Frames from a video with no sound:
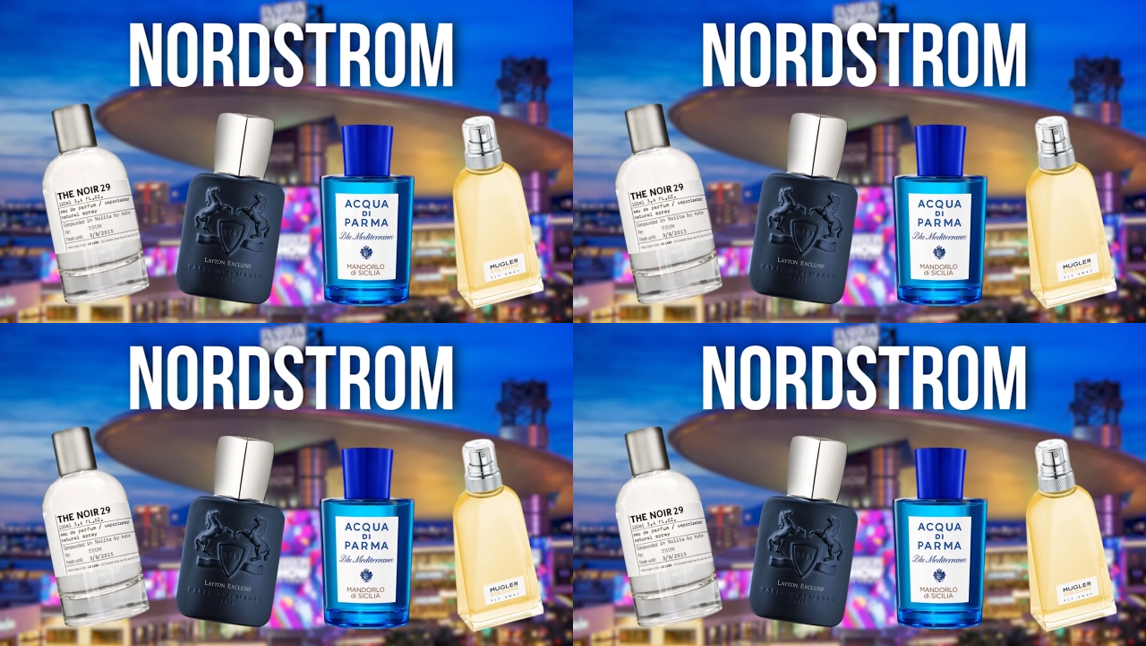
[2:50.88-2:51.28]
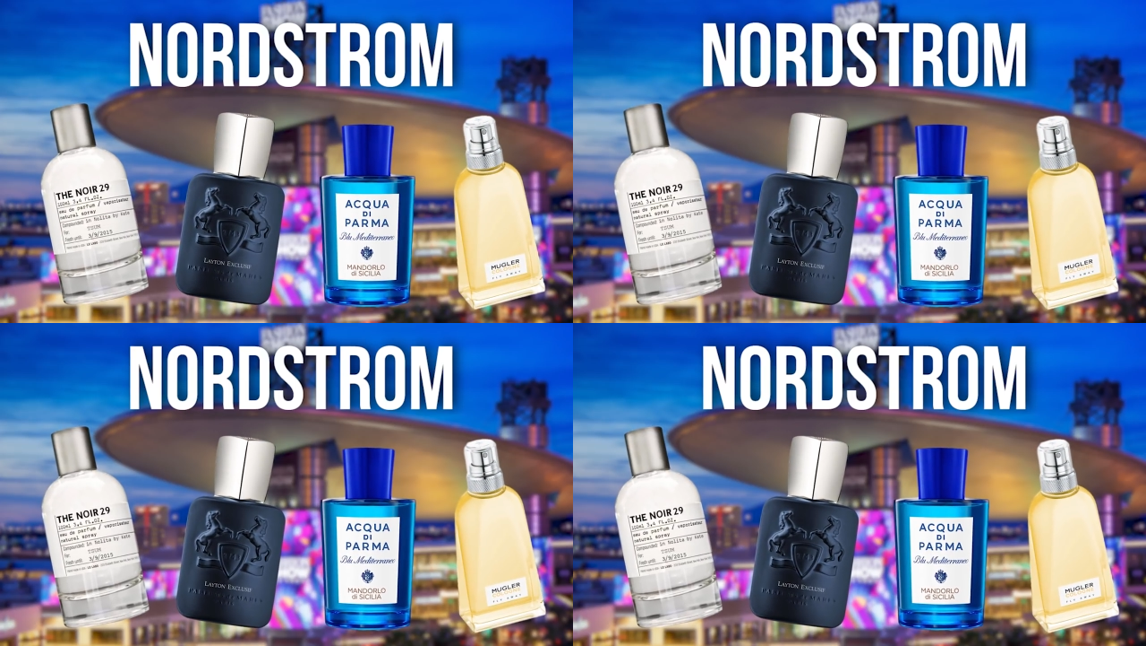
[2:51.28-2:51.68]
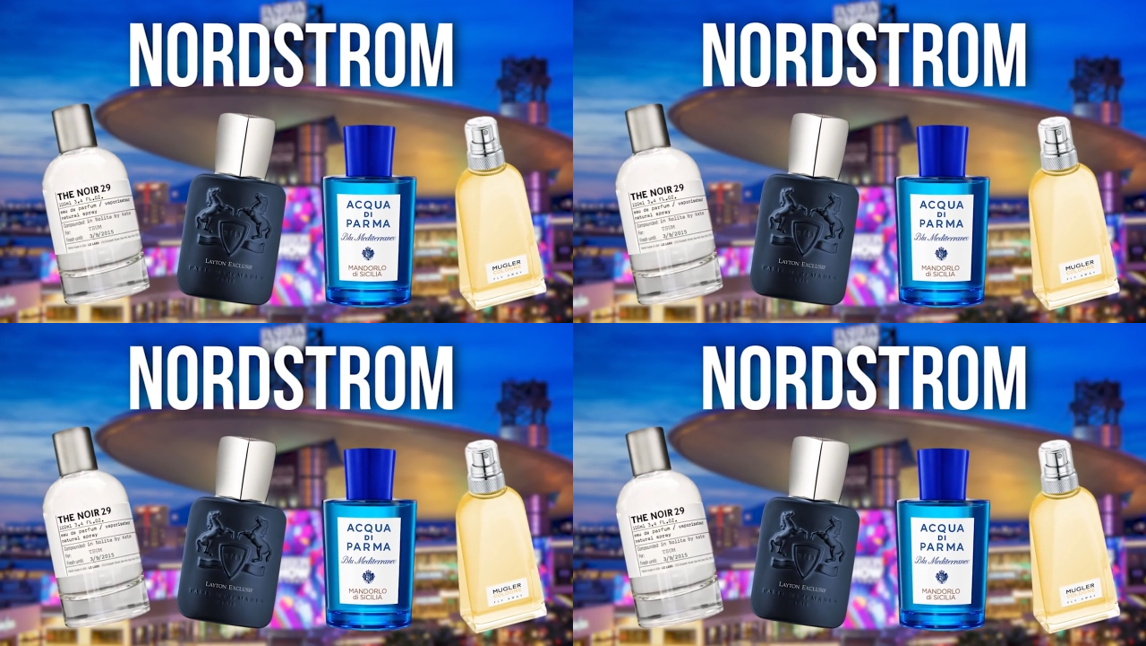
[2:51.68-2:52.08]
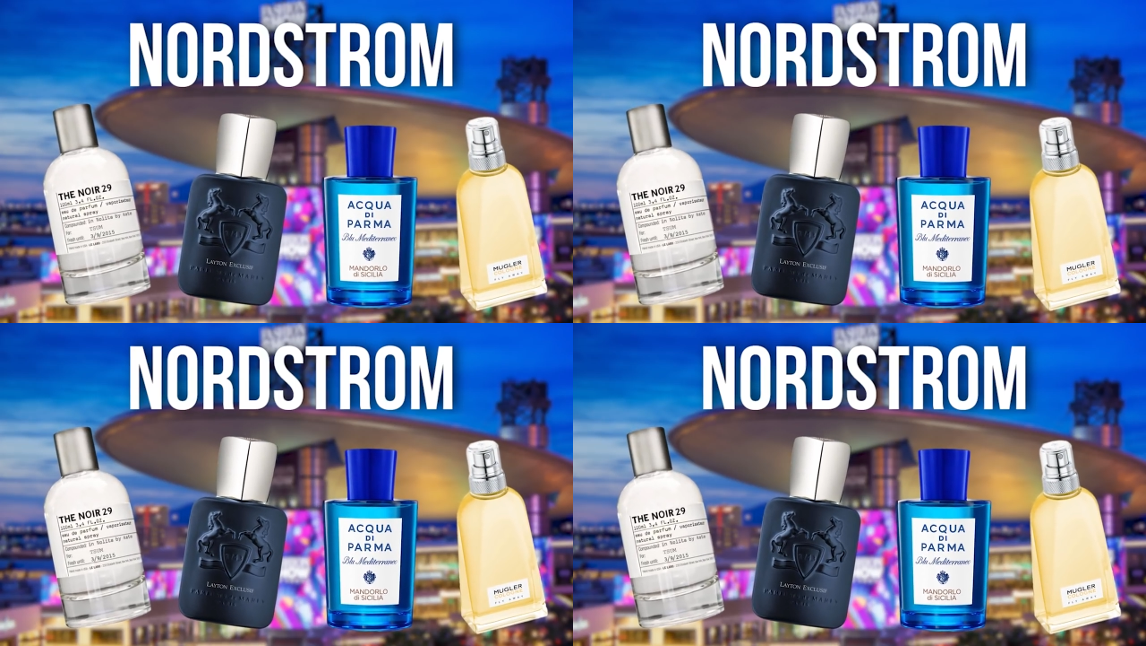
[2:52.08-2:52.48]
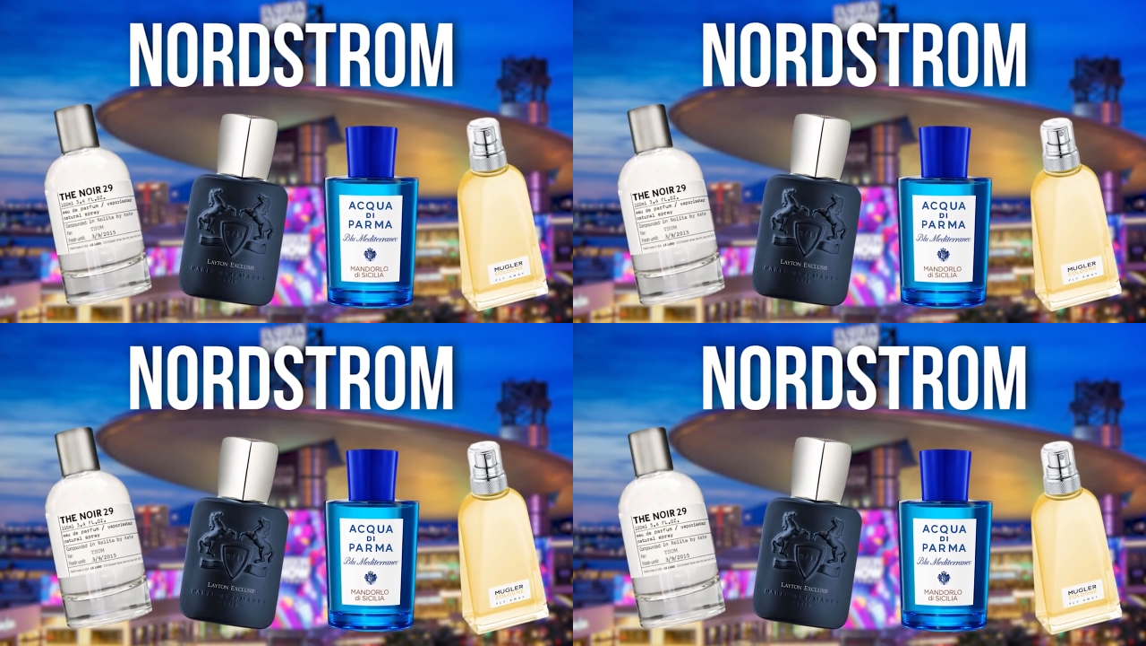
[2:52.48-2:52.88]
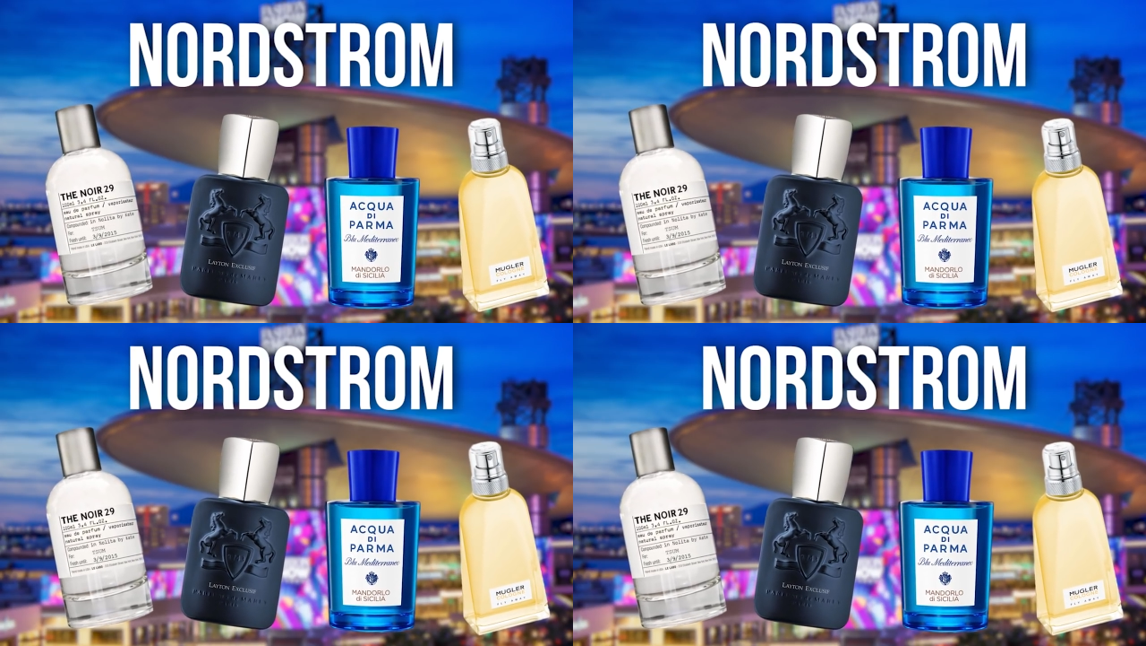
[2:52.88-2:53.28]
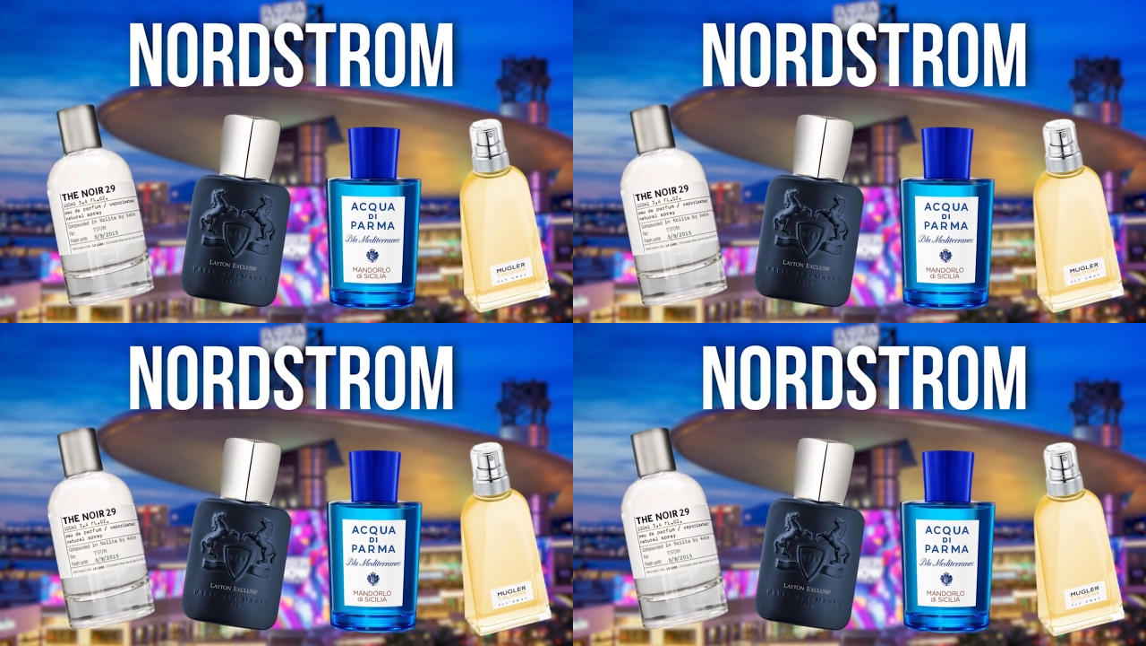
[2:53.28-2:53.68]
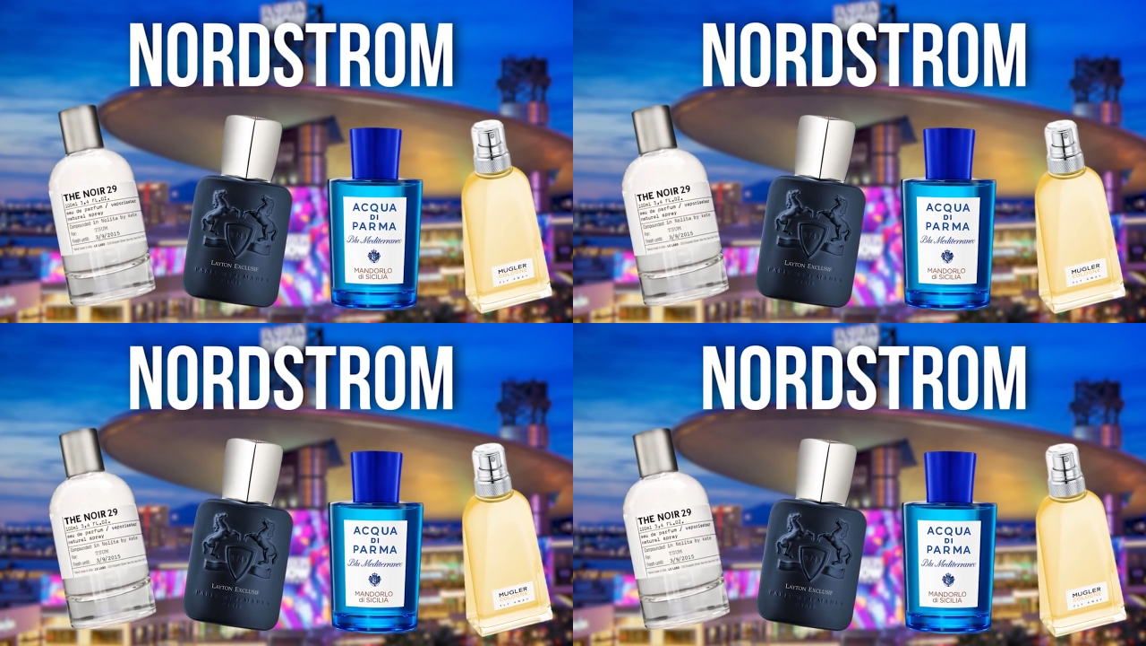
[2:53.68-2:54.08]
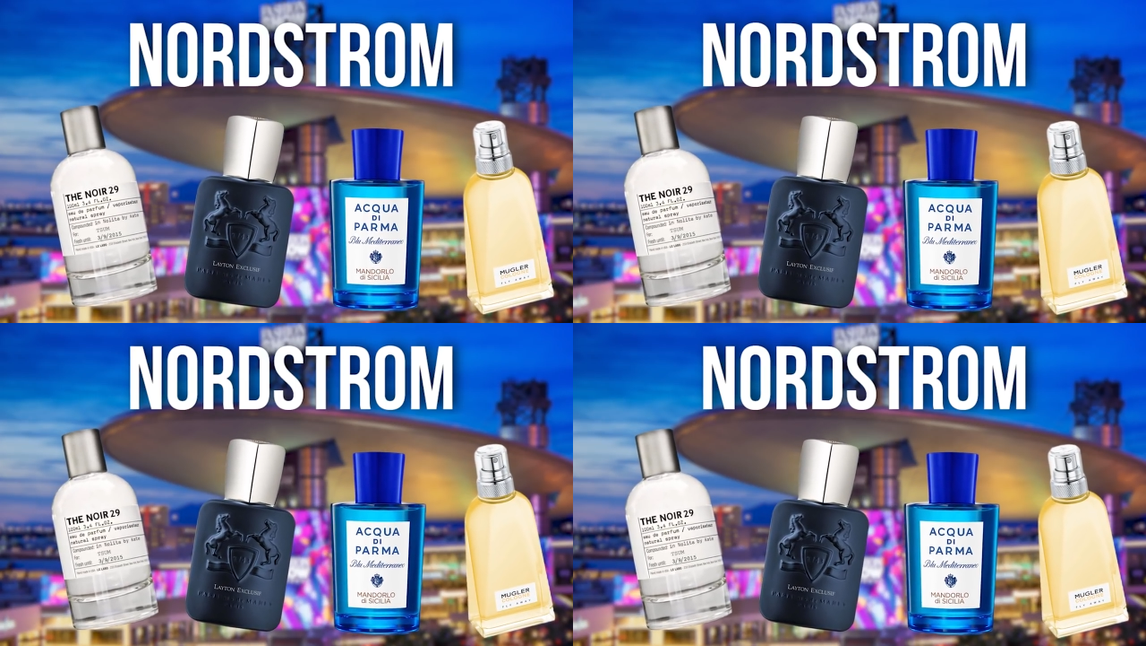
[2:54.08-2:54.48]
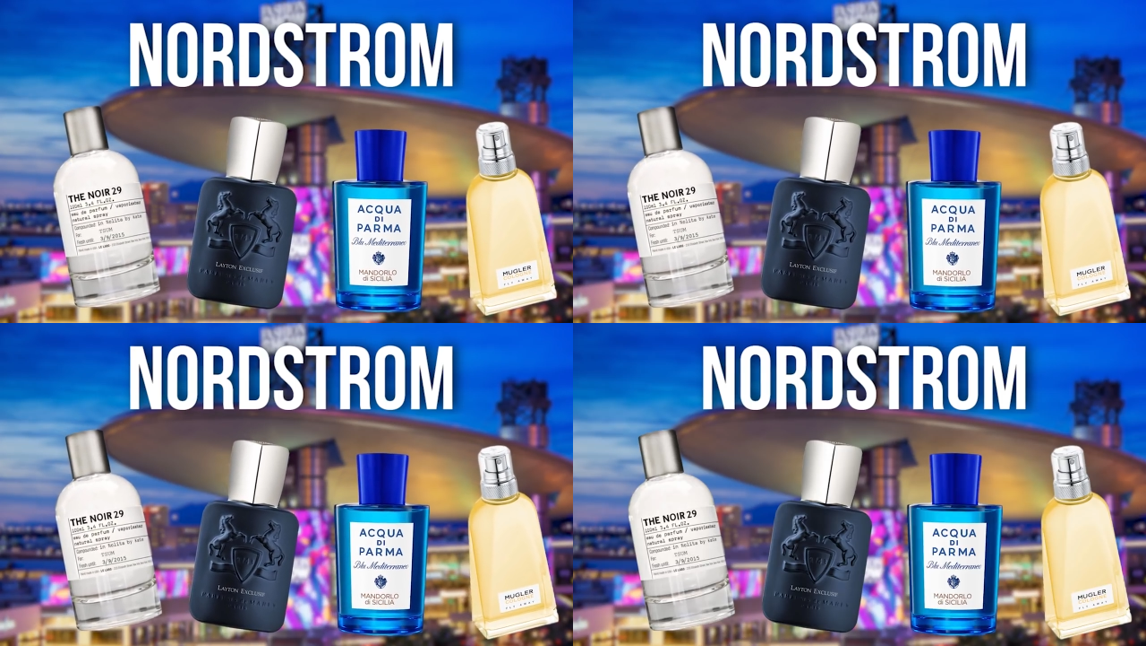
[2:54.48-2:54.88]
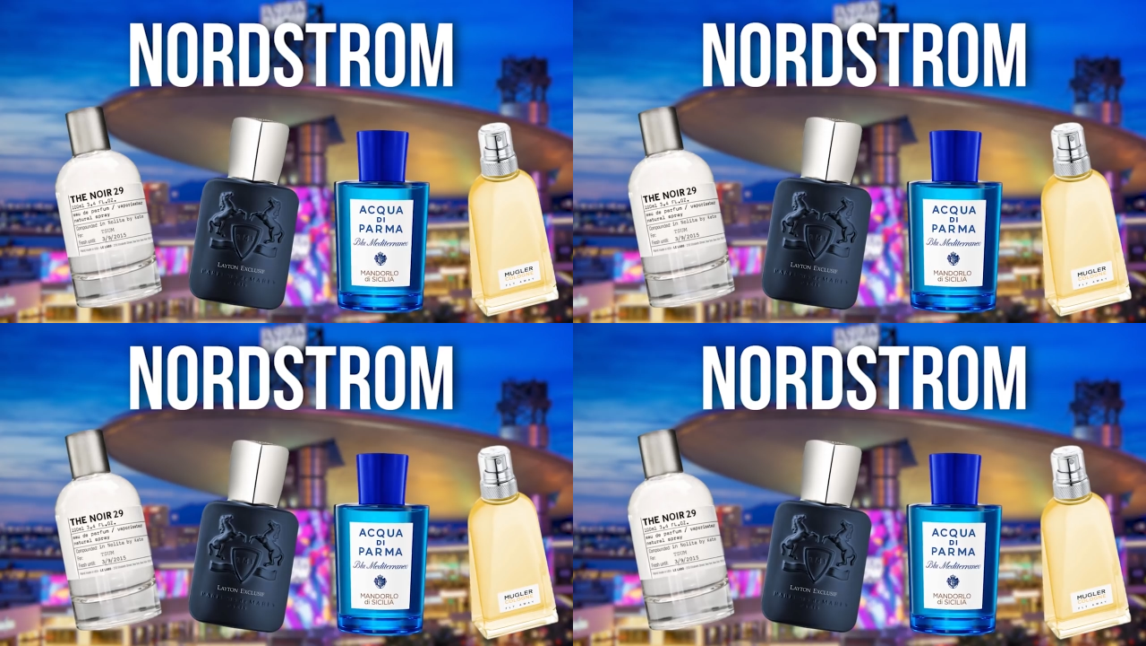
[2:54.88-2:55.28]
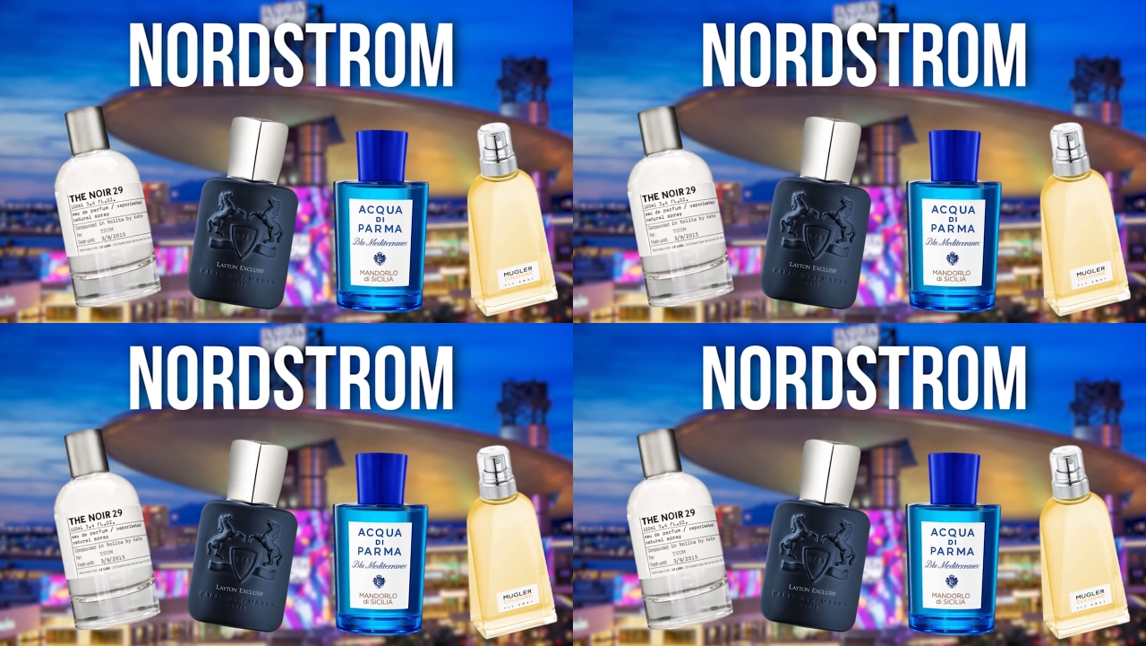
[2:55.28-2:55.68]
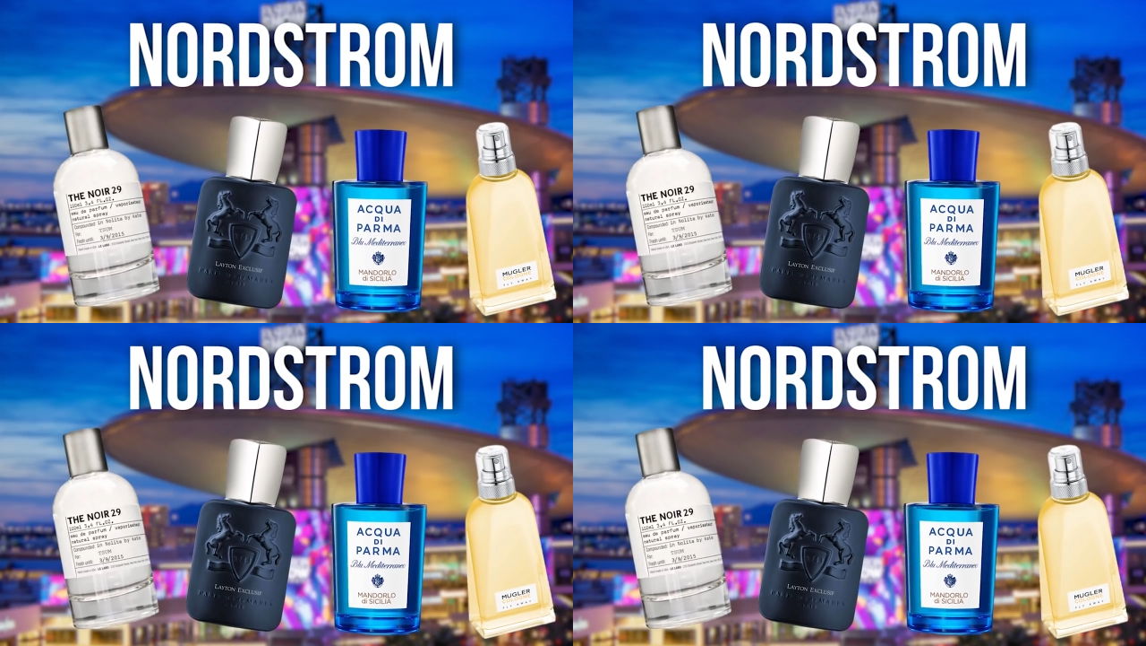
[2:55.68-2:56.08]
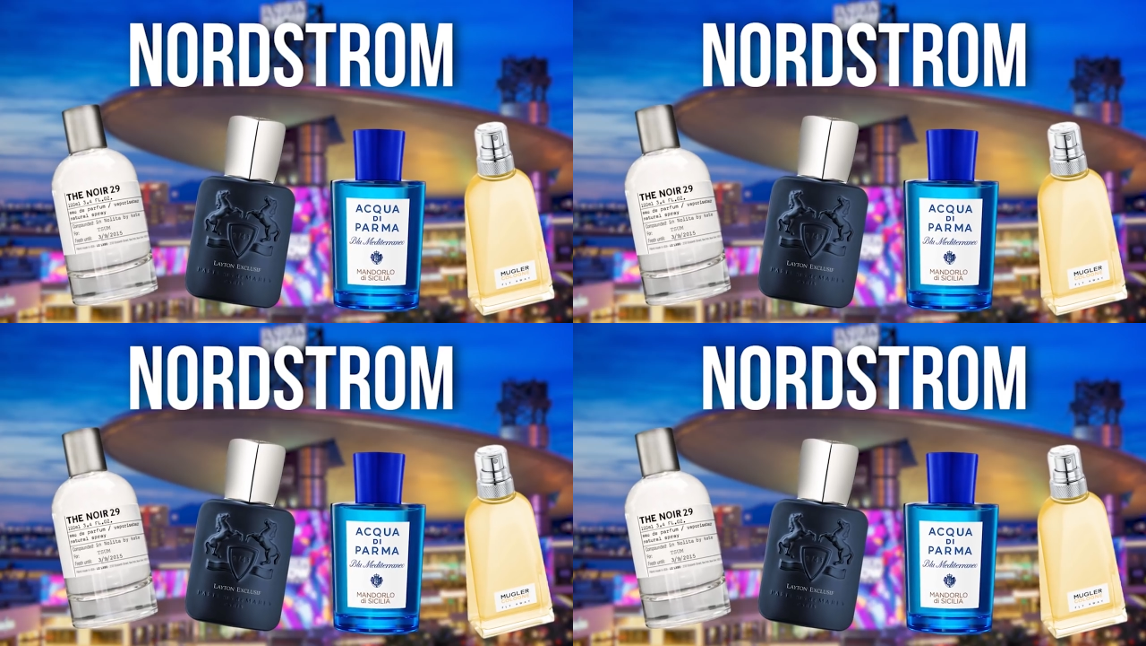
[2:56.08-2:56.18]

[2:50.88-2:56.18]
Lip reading: [unreadable: no face in view]